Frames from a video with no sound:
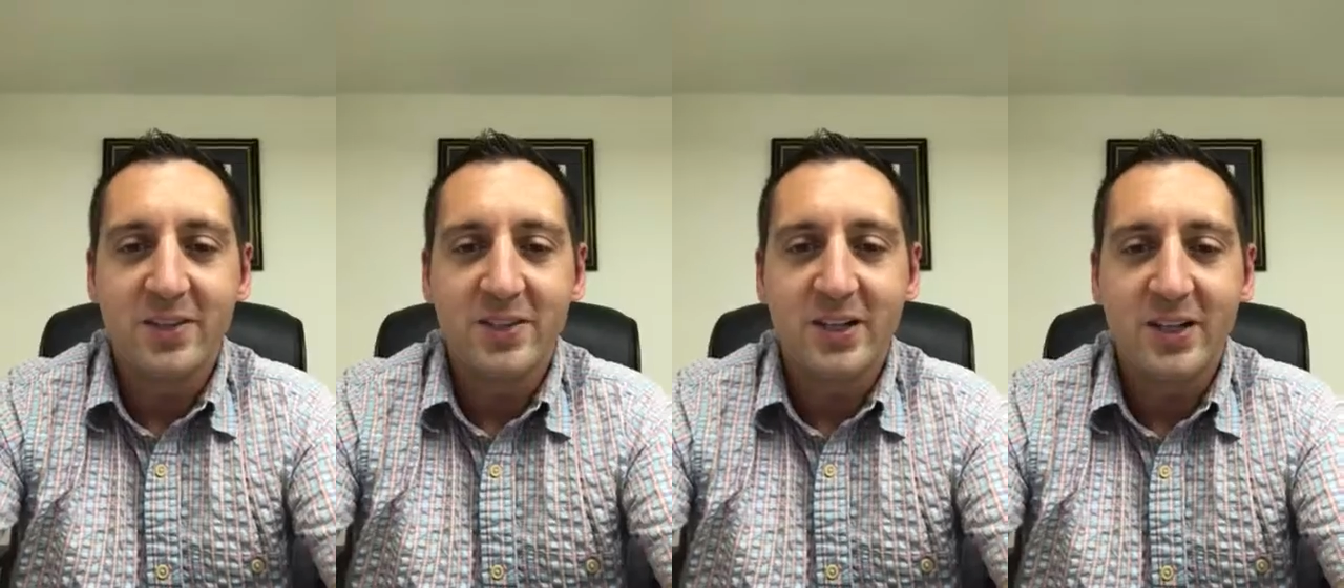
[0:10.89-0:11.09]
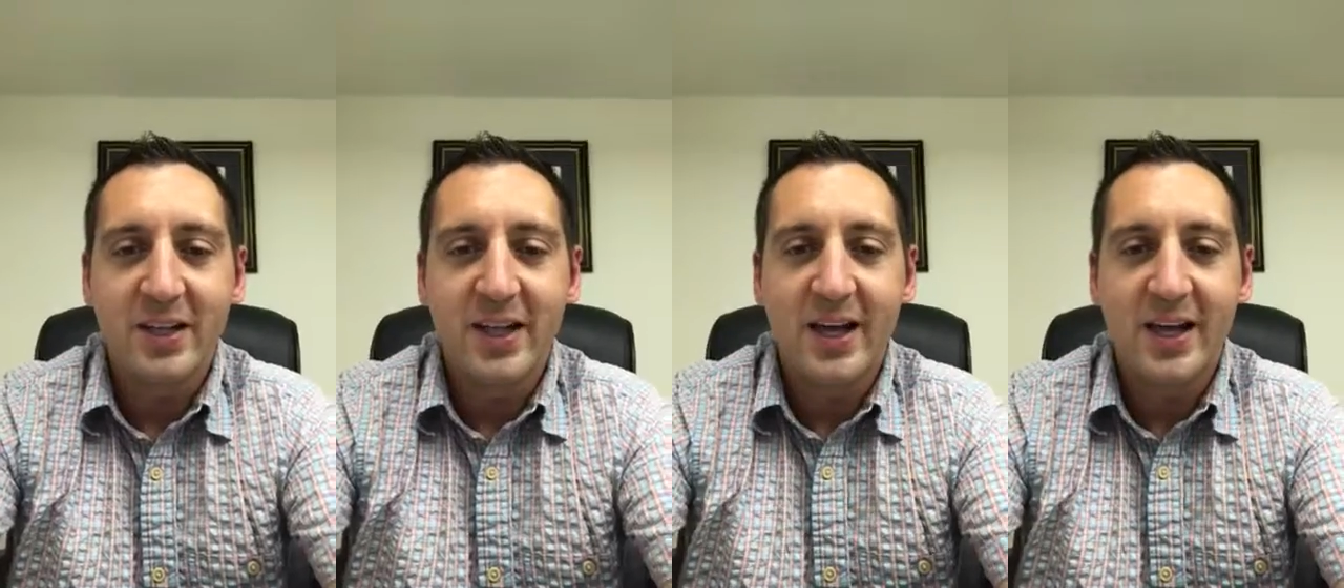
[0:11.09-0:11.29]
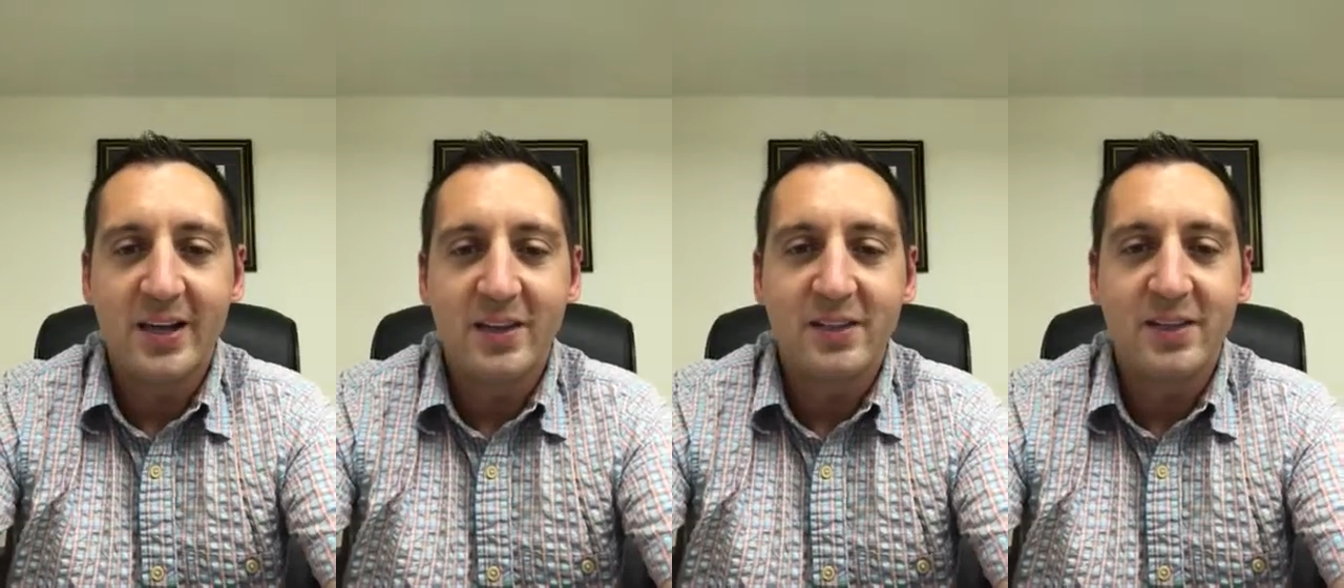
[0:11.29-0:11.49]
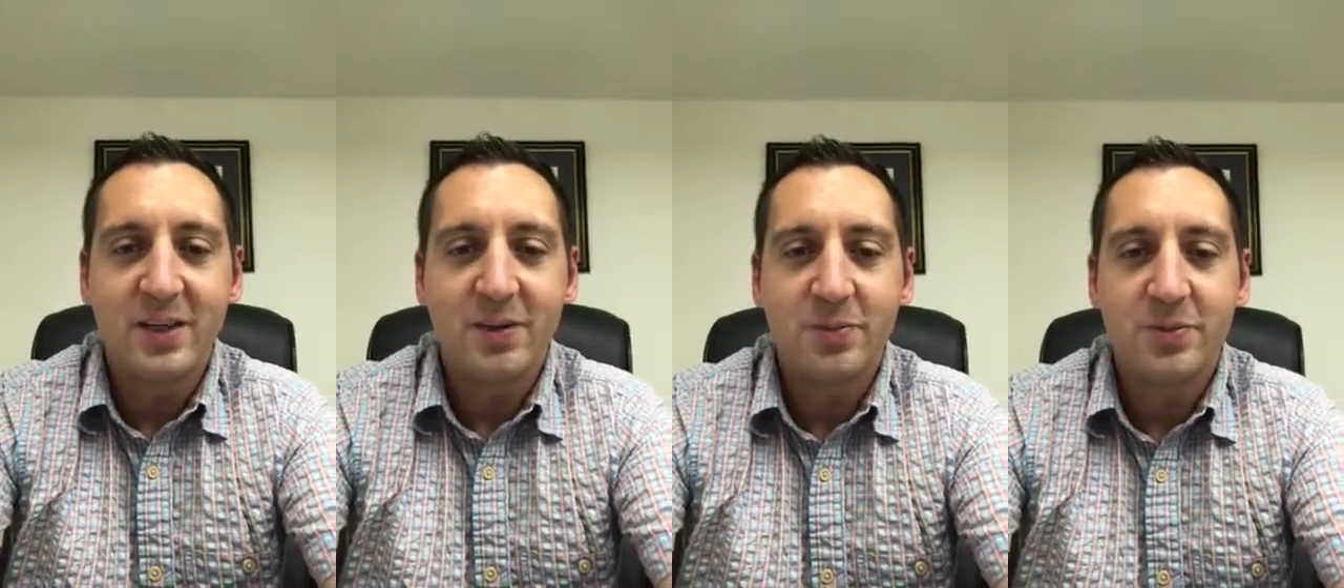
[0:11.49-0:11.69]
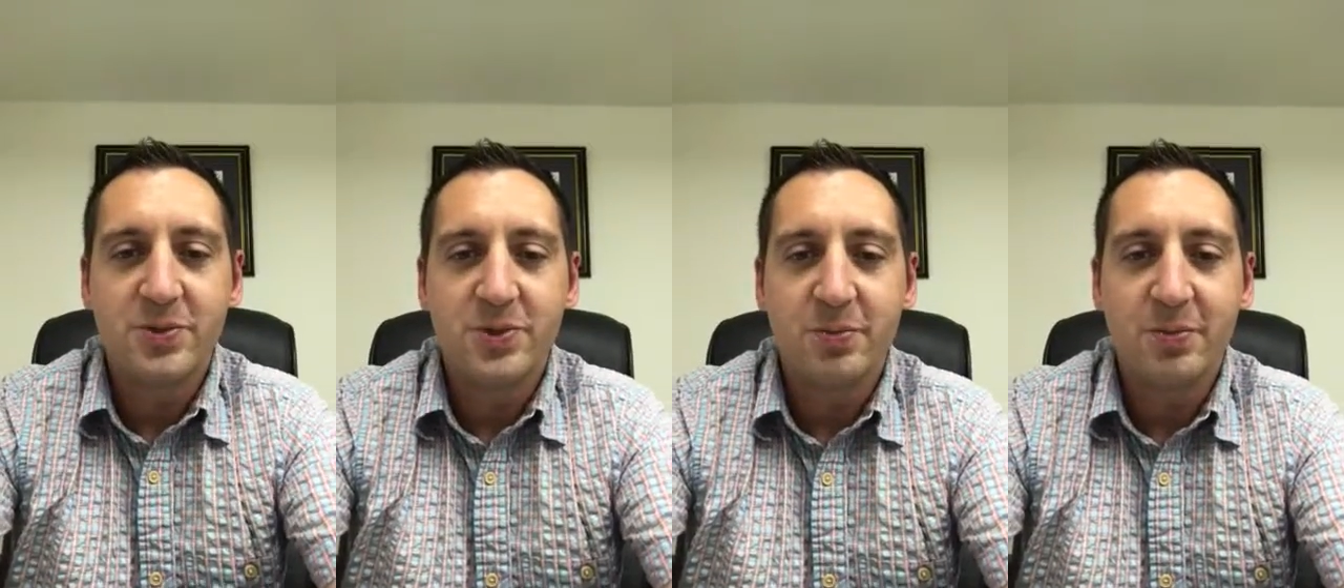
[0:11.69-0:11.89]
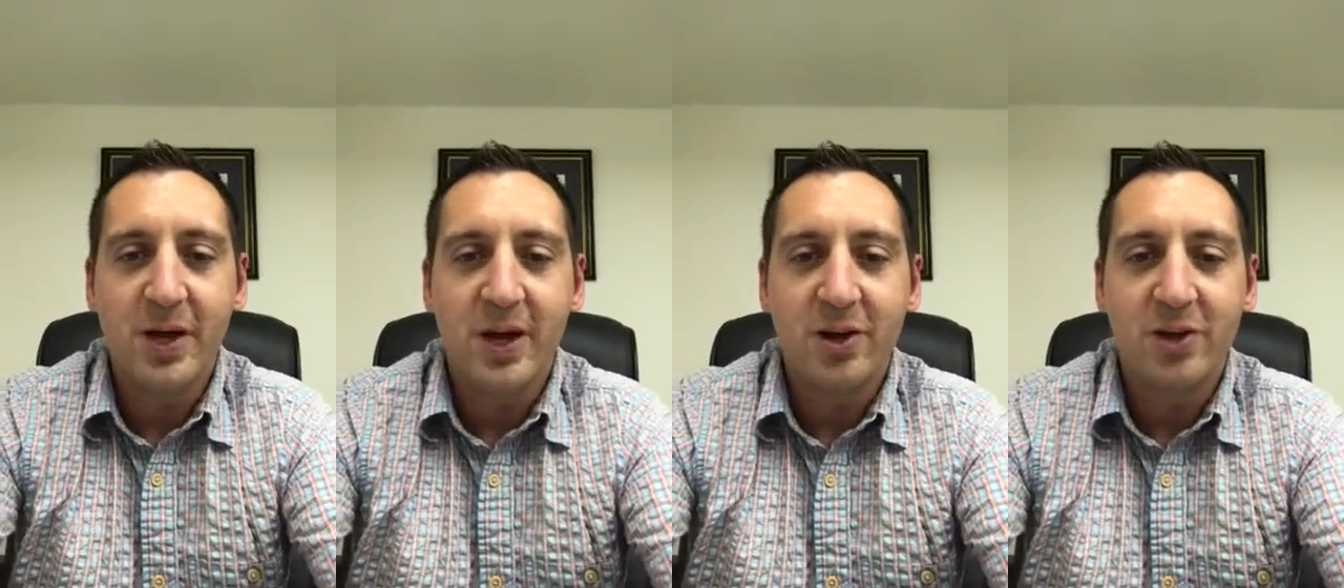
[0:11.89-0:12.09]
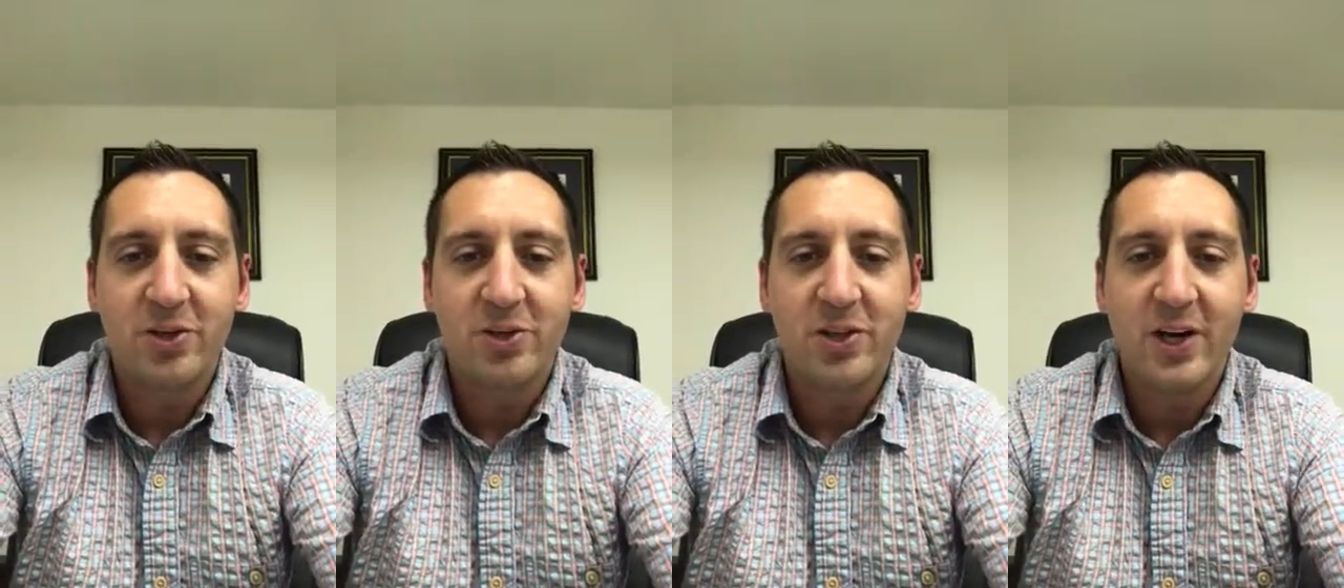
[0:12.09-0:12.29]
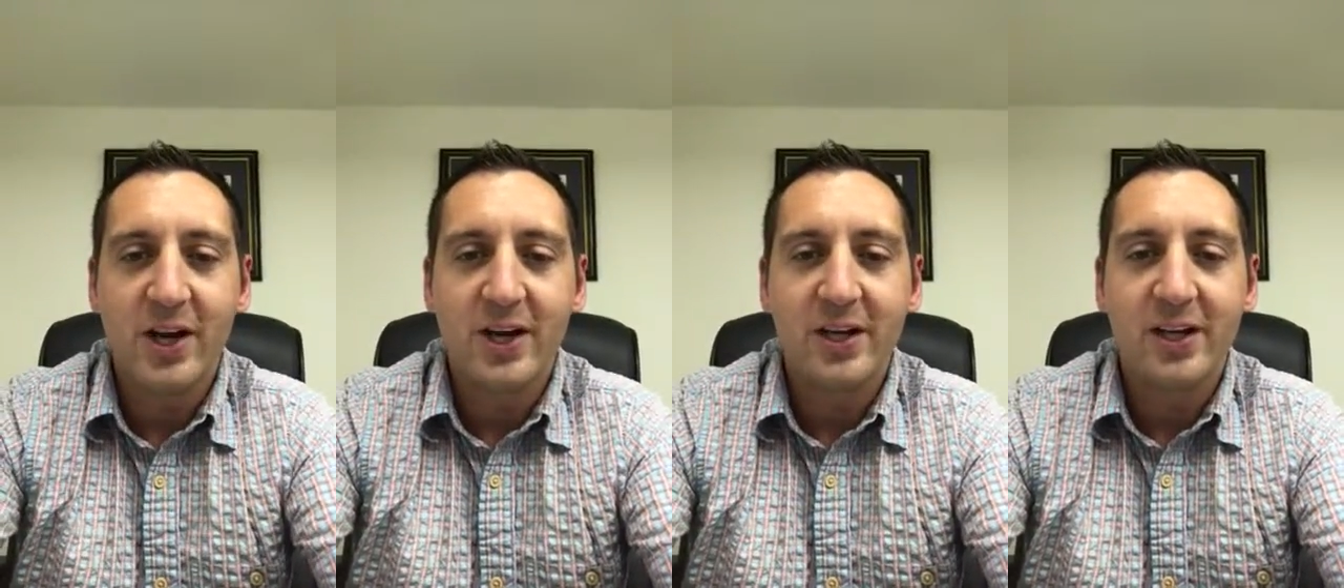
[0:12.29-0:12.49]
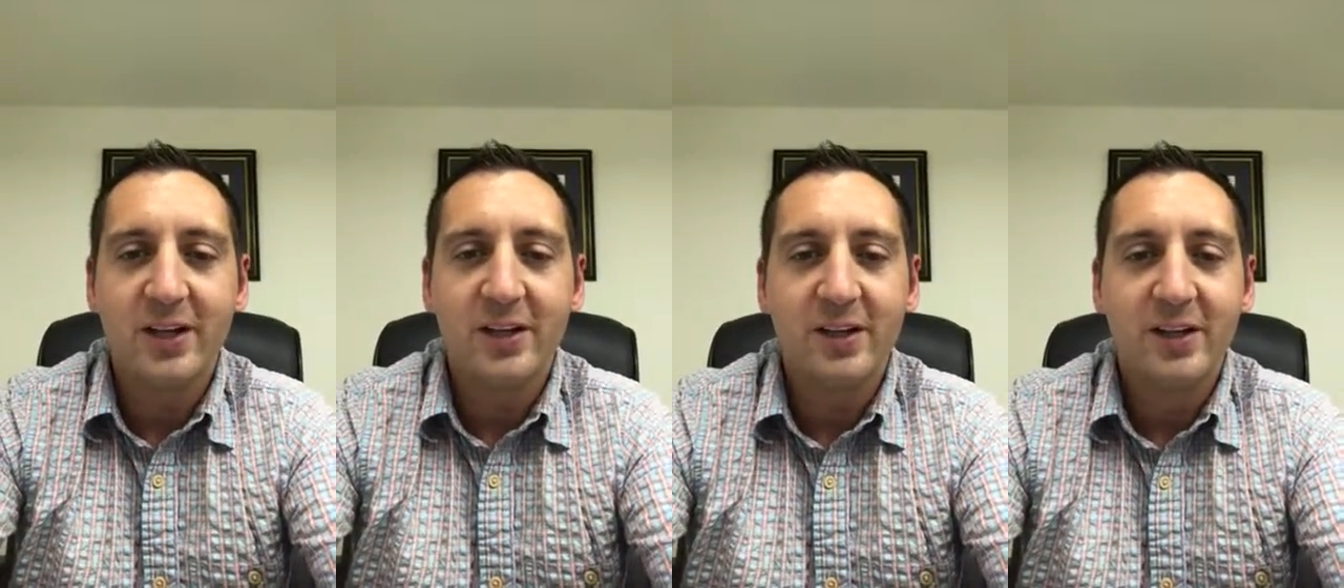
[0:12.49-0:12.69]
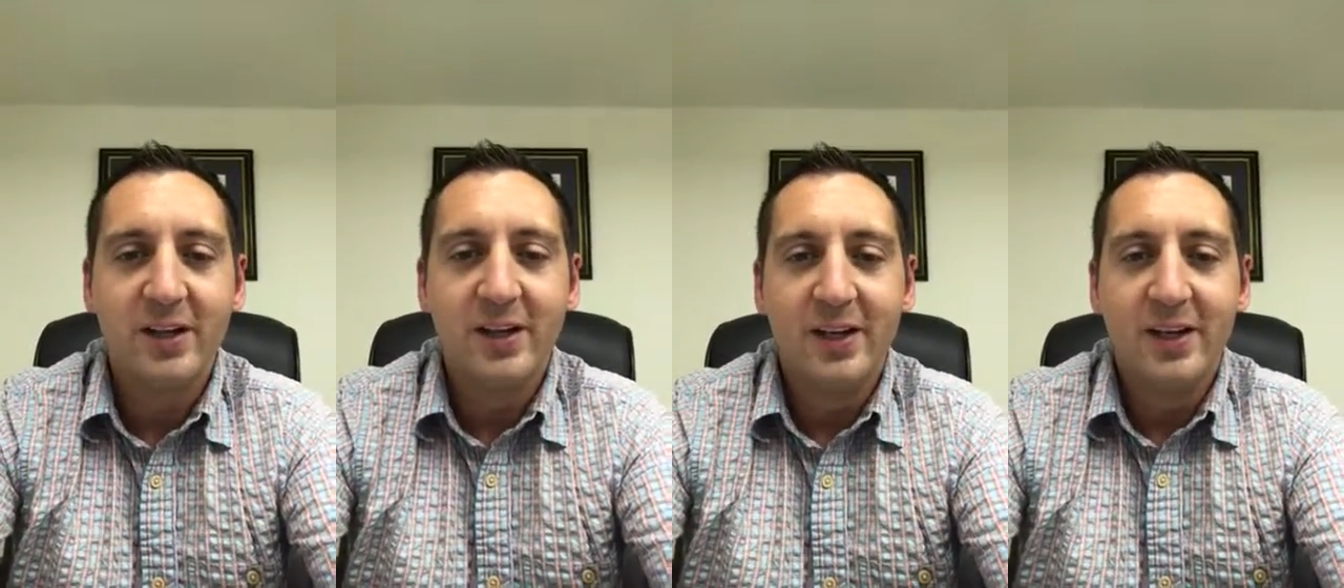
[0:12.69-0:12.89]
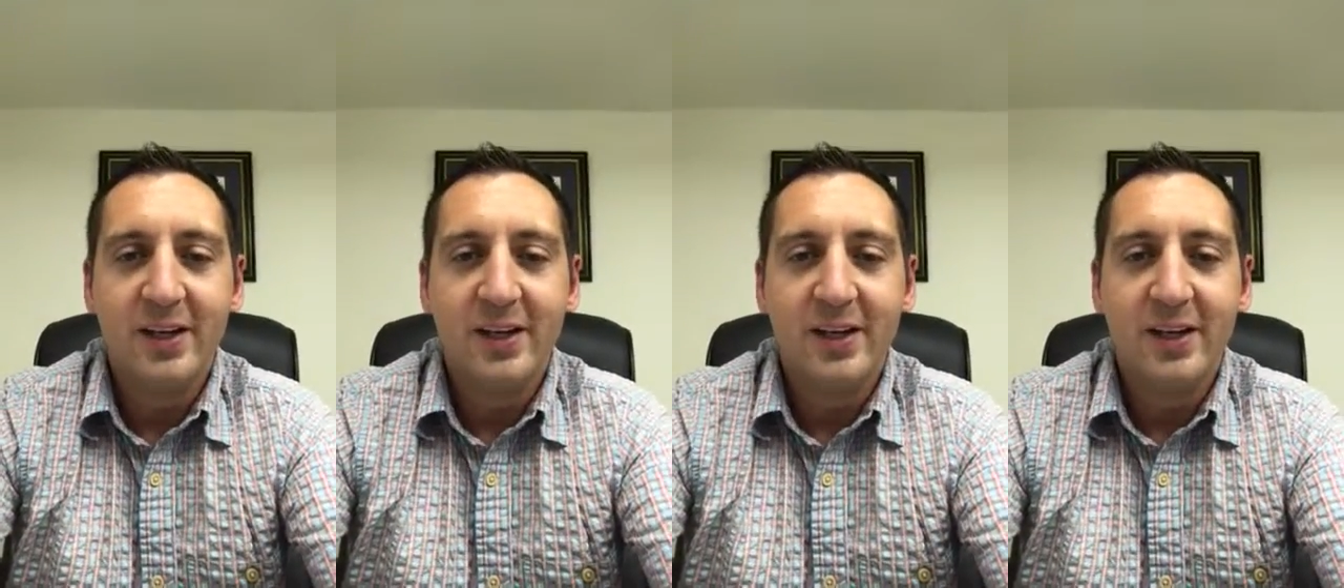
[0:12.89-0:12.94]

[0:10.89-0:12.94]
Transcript: us a lot of tips about credit